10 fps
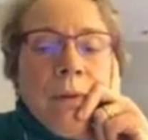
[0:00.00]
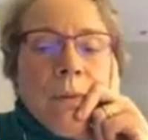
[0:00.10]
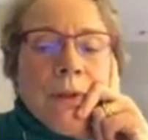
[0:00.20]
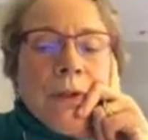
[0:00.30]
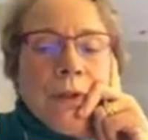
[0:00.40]

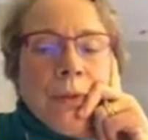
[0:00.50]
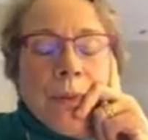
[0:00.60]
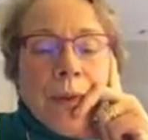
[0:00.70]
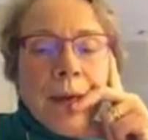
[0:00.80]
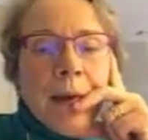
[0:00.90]
which is
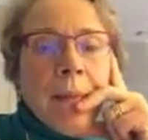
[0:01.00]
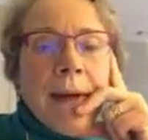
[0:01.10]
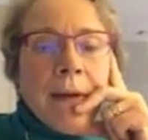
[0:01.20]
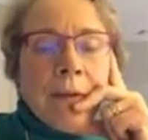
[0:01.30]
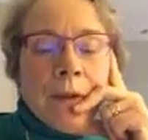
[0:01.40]
really
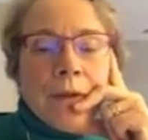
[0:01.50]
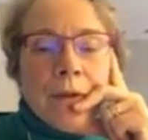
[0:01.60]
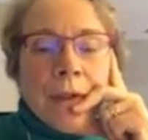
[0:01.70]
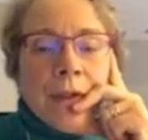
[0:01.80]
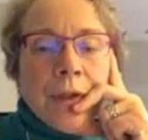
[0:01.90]
about the
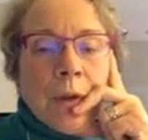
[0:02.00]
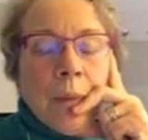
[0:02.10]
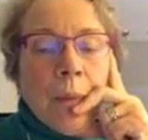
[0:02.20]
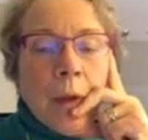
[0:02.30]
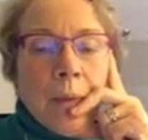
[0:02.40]
traditional
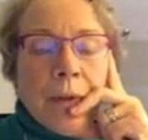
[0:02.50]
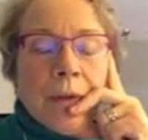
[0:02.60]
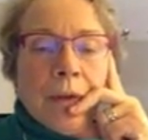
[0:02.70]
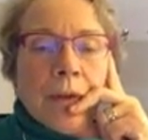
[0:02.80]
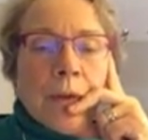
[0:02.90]

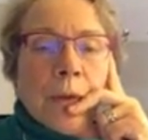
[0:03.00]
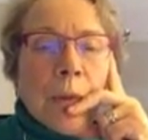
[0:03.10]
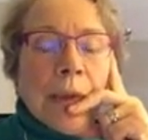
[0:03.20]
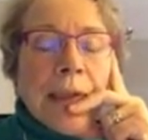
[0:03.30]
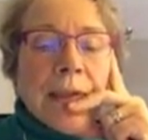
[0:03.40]
purposes or
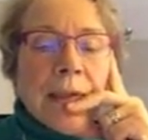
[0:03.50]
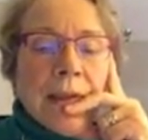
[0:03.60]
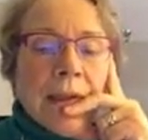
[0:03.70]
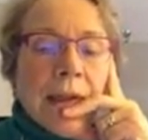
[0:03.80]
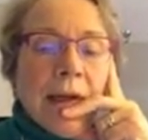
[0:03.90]

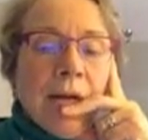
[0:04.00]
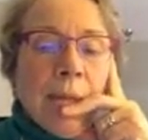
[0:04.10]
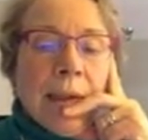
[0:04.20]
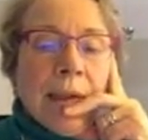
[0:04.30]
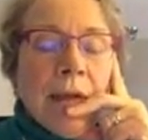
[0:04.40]
reasons that have
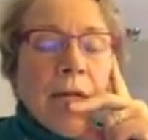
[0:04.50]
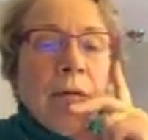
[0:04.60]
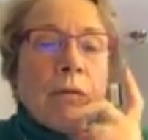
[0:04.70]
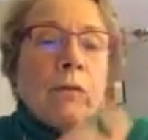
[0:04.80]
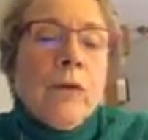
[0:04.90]
been
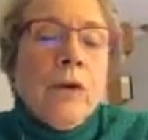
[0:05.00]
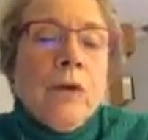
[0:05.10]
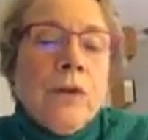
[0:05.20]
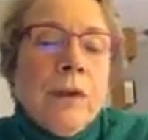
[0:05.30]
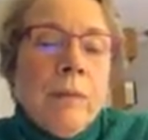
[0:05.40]
given for
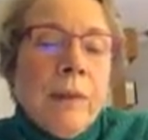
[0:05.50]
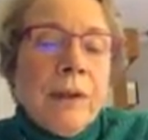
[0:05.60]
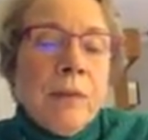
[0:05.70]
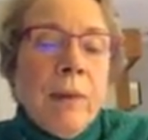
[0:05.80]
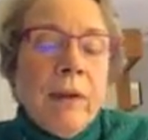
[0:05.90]
using
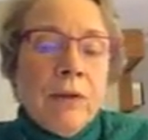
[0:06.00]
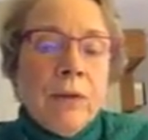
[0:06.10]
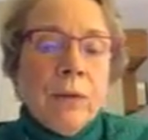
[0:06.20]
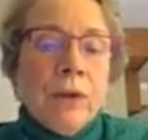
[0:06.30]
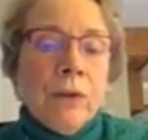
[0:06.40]
mixed
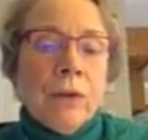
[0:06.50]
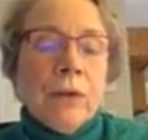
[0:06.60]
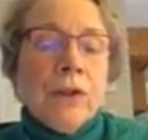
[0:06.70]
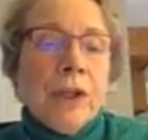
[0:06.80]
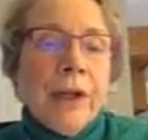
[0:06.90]
methods
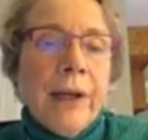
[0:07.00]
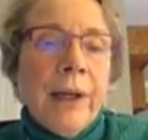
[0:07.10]
research.